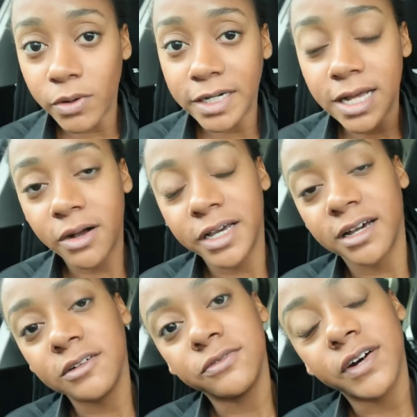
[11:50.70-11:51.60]
right now, I
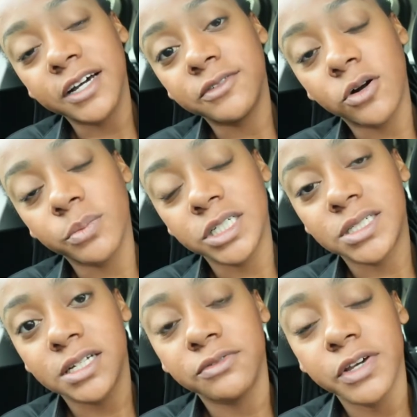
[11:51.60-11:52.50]
have 5
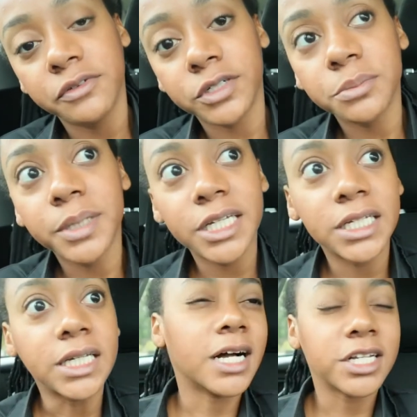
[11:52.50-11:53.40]
companies that favored
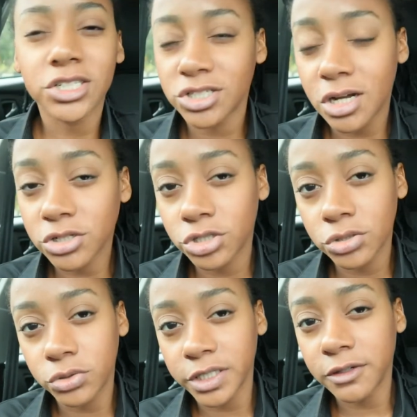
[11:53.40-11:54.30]
me. I just talked to
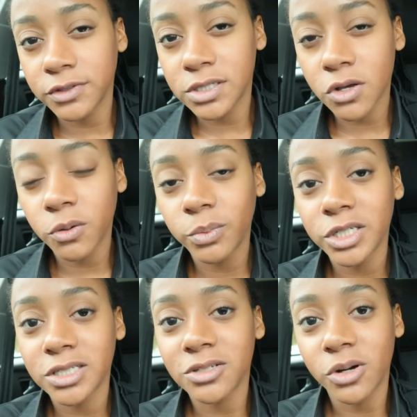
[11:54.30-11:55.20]
3 of these
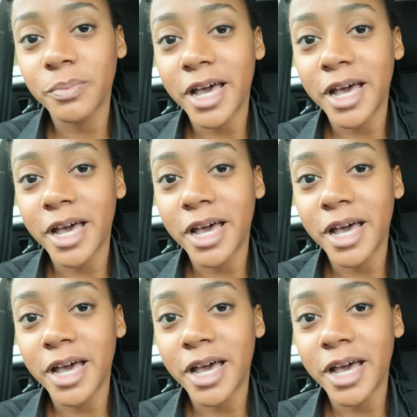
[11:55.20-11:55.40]
companies, so I'm